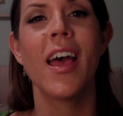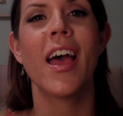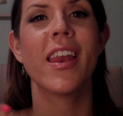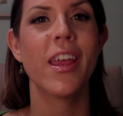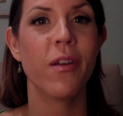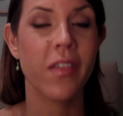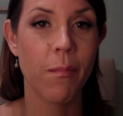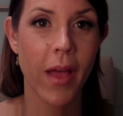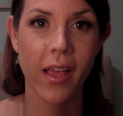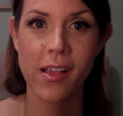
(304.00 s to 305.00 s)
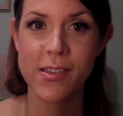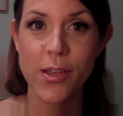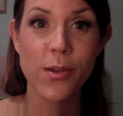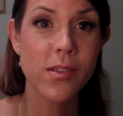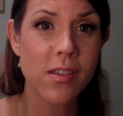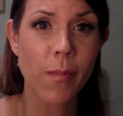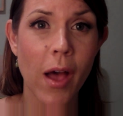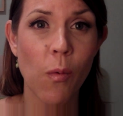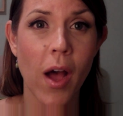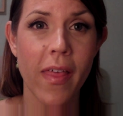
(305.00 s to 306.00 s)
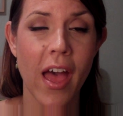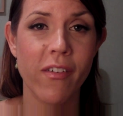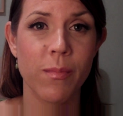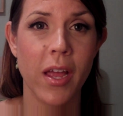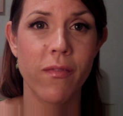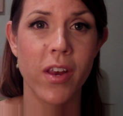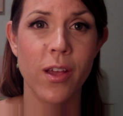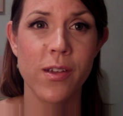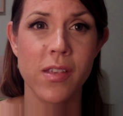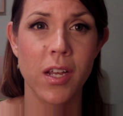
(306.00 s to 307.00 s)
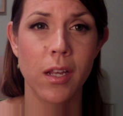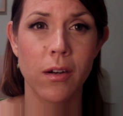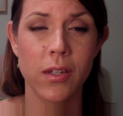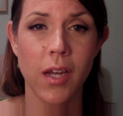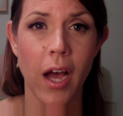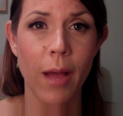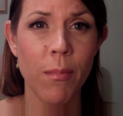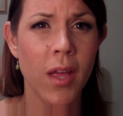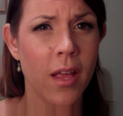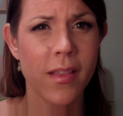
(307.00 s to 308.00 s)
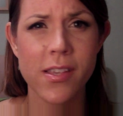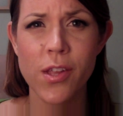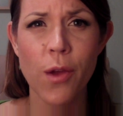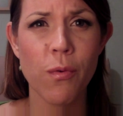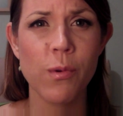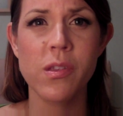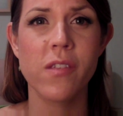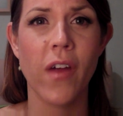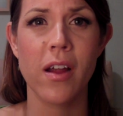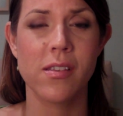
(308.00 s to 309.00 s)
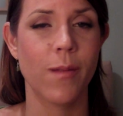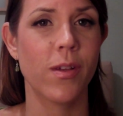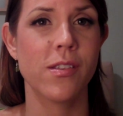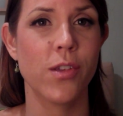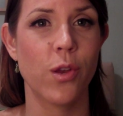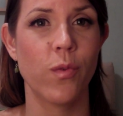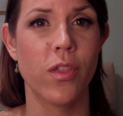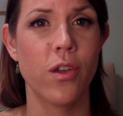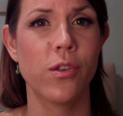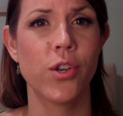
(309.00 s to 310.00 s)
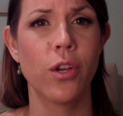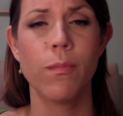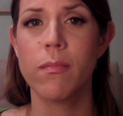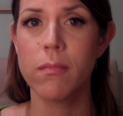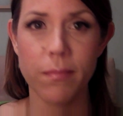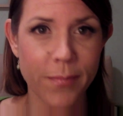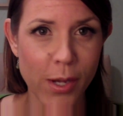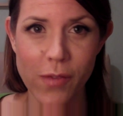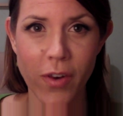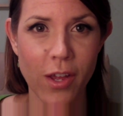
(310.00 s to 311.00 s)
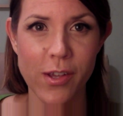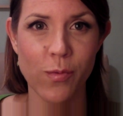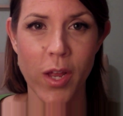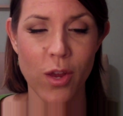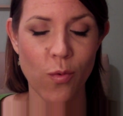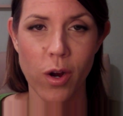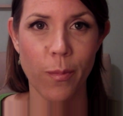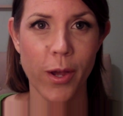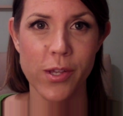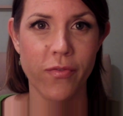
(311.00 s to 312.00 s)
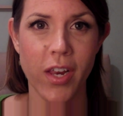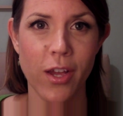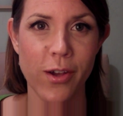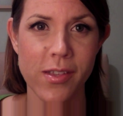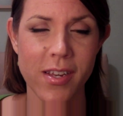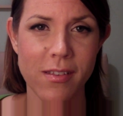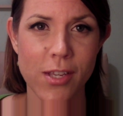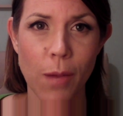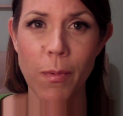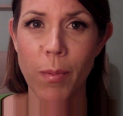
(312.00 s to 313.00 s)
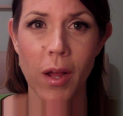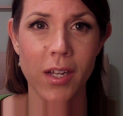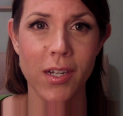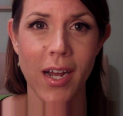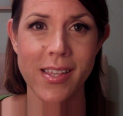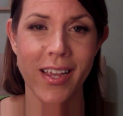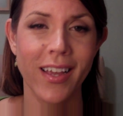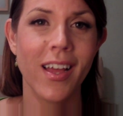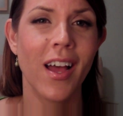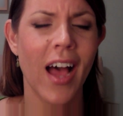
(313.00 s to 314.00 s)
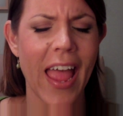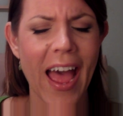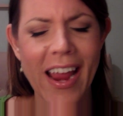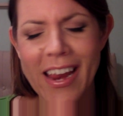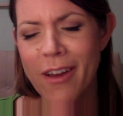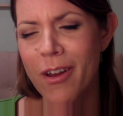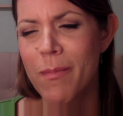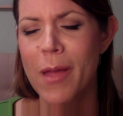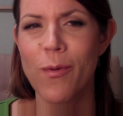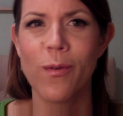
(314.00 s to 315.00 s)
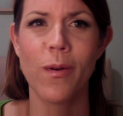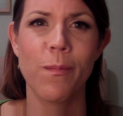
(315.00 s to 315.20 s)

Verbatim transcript: and hearing them make excuses about why they haven't made videos in a long time. There's no rules as far as I'm concerned with YouTube post videos when you want to post videos and stop apologizing. I hate hearing people